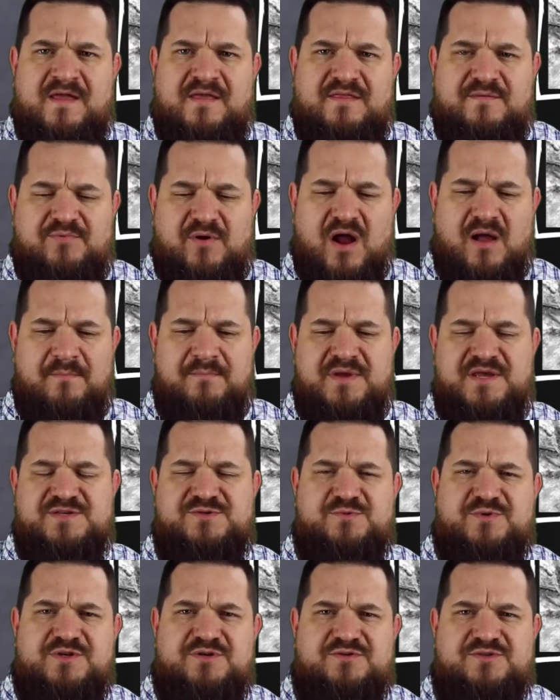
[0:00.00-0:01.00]
The problem
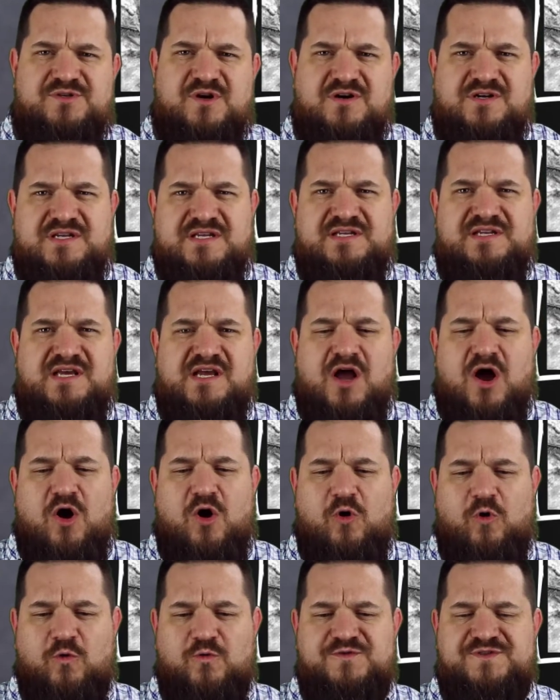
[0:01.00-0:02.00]
is, when you start to dig
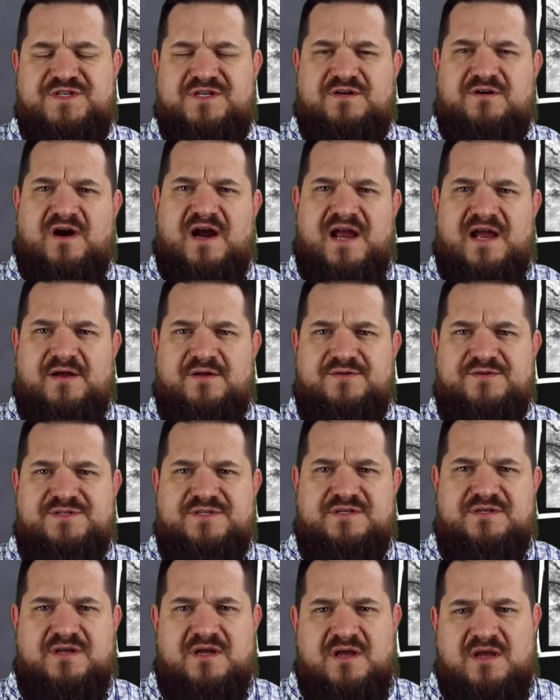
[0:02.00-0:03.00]
holes in grounds
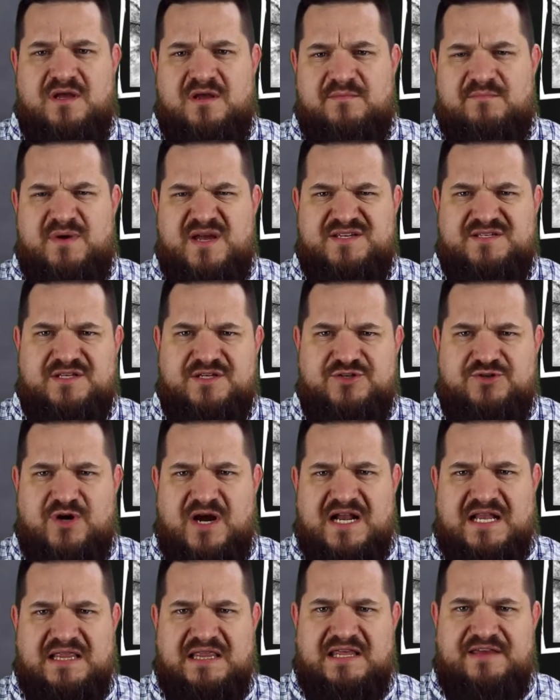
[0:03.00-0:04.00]
and basically
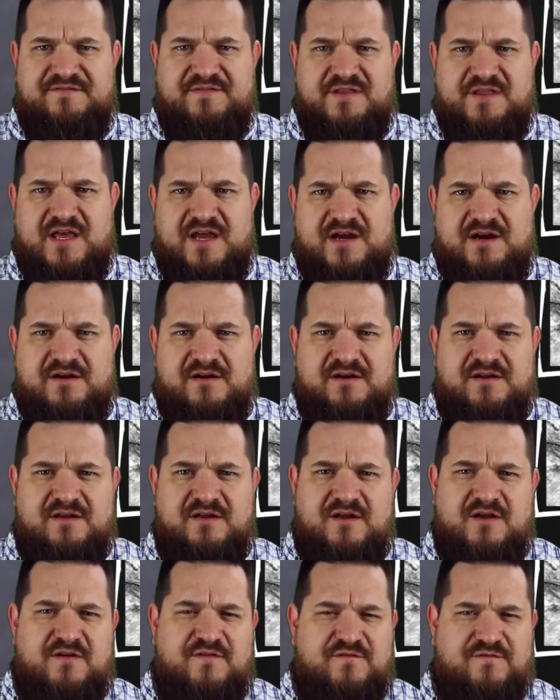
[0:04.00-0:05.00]
try to live in there
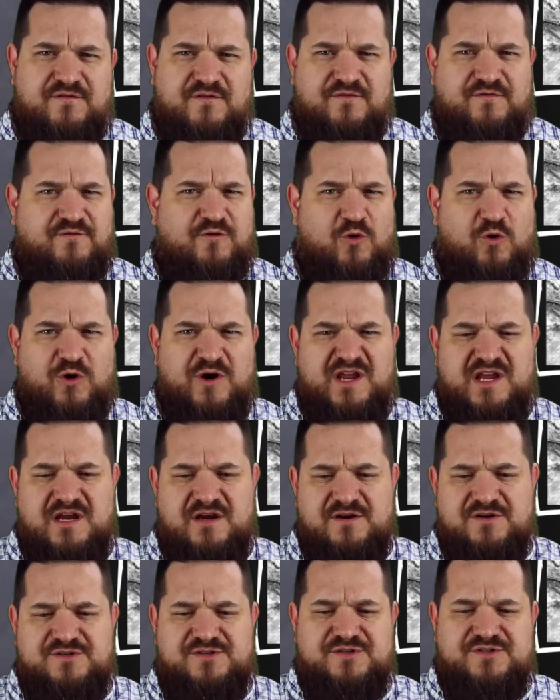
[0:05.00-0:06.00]
for 4
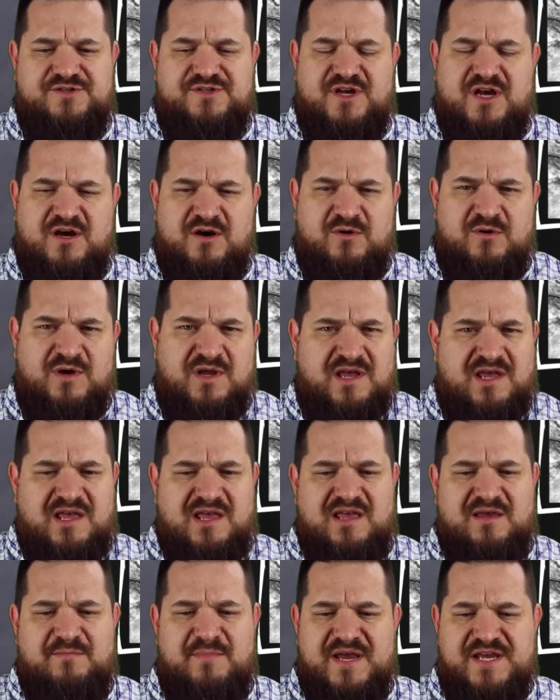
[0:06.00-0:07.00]
years or so,
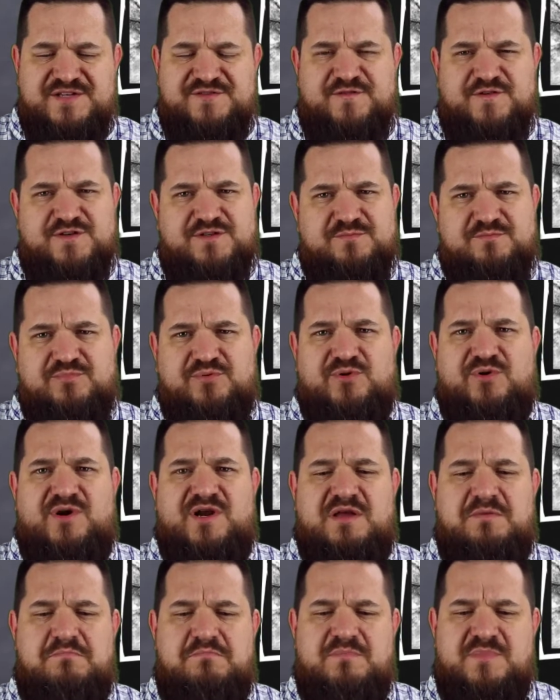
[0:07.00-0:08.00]
it makes for some
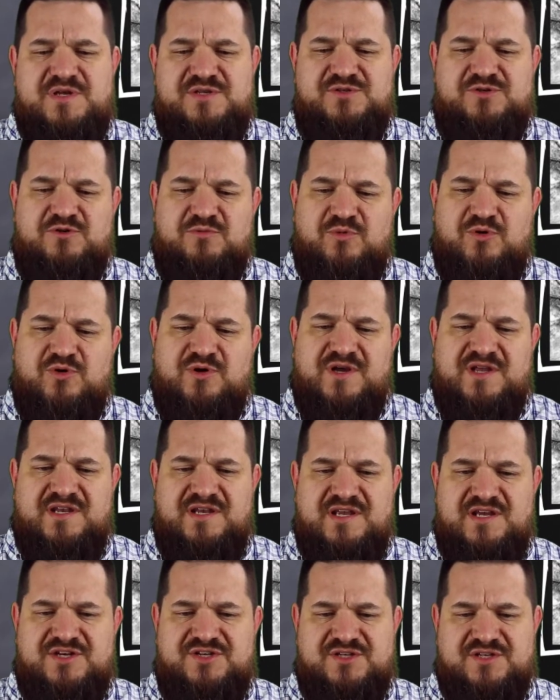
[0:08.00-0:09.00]
pretty miserable
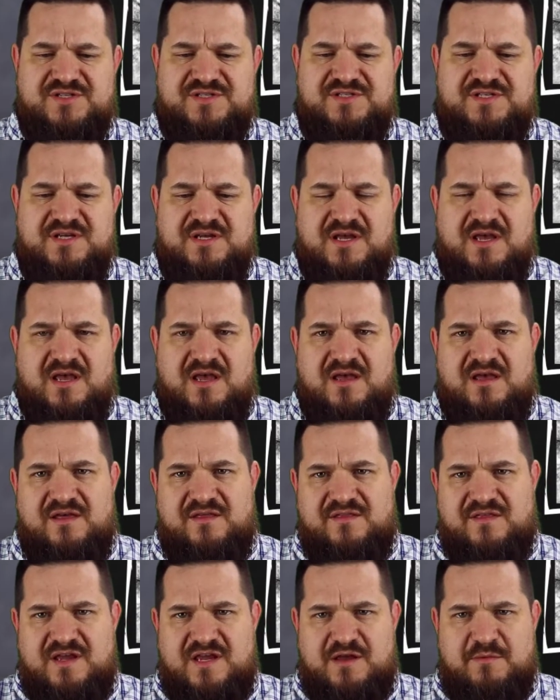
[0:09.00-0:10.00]
conditions.
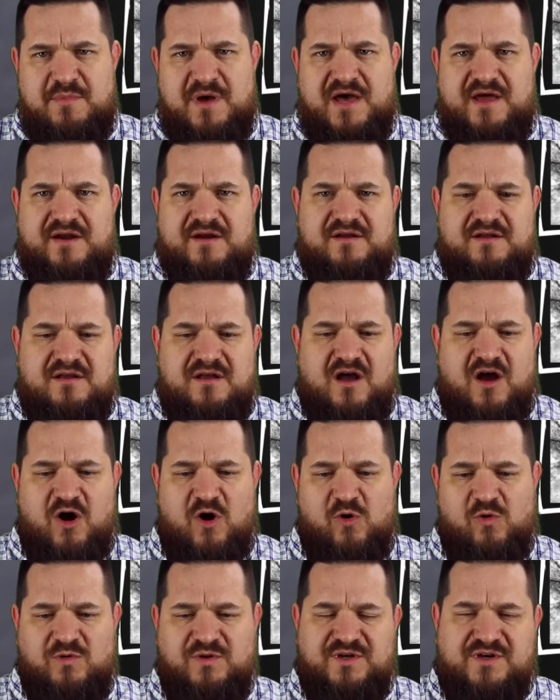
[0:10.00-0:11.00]
Think about it. A
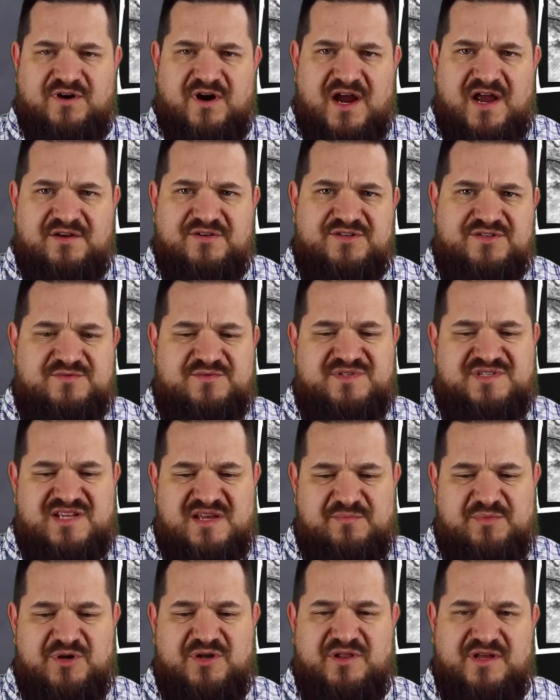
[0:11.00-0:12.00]
hole in the ground is
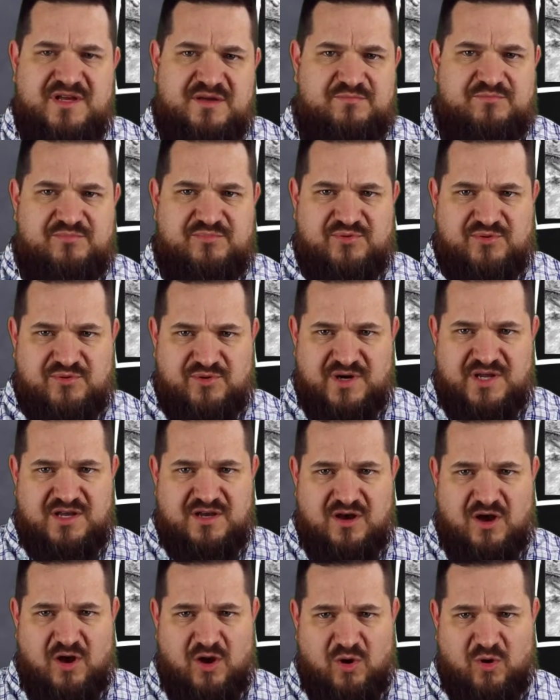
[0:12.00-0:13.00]
typically pretty
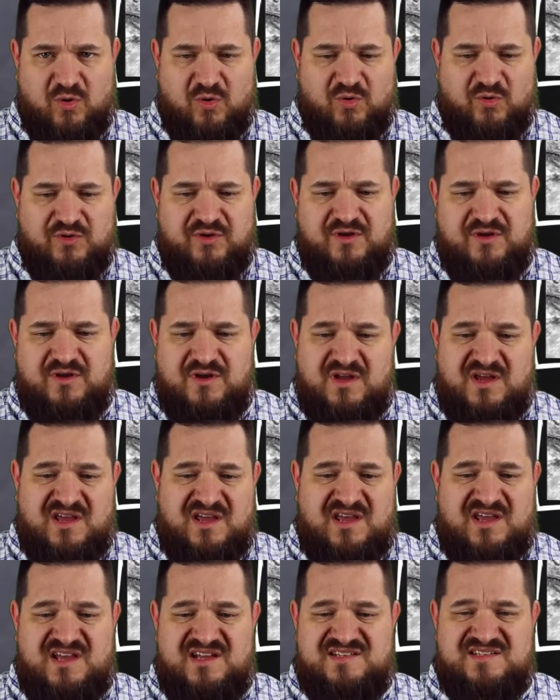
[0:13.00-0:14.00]
cold.
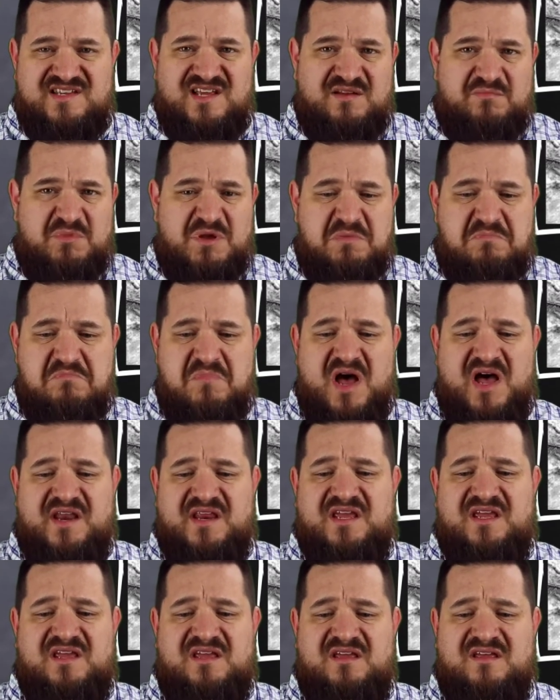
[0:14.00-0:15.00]
It's going to be
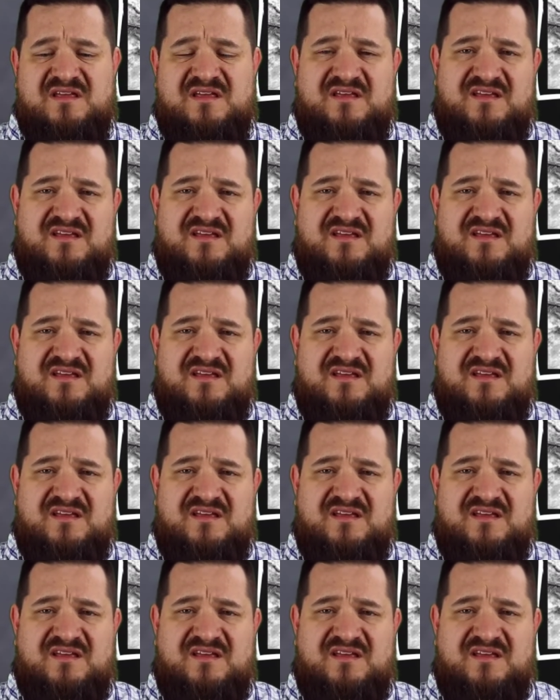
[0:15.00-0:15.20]
muddy.